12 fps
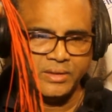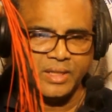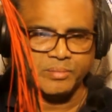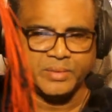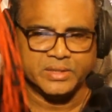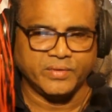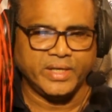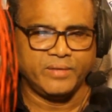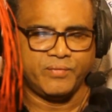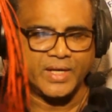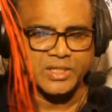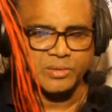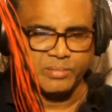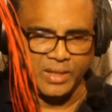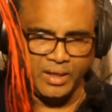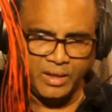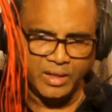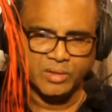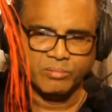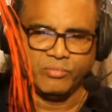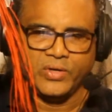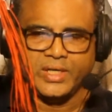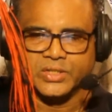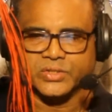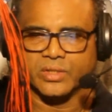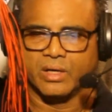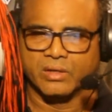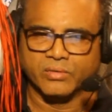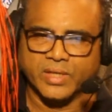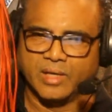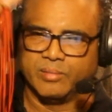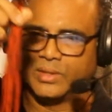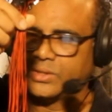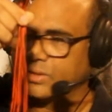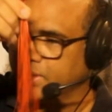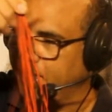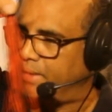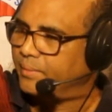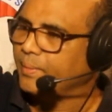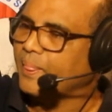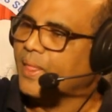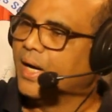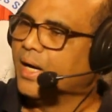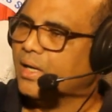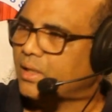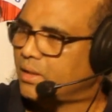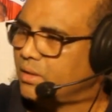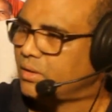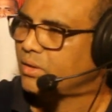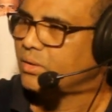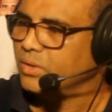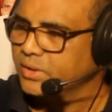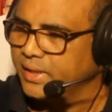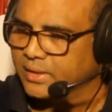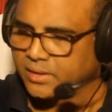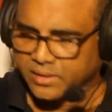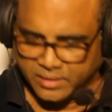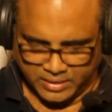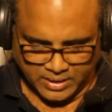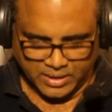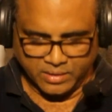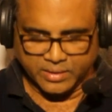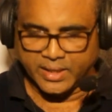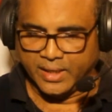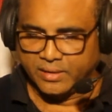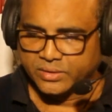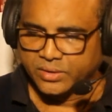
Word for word: That means very flexible, very strong cables. Okay. And uh, goosenecks. Okay.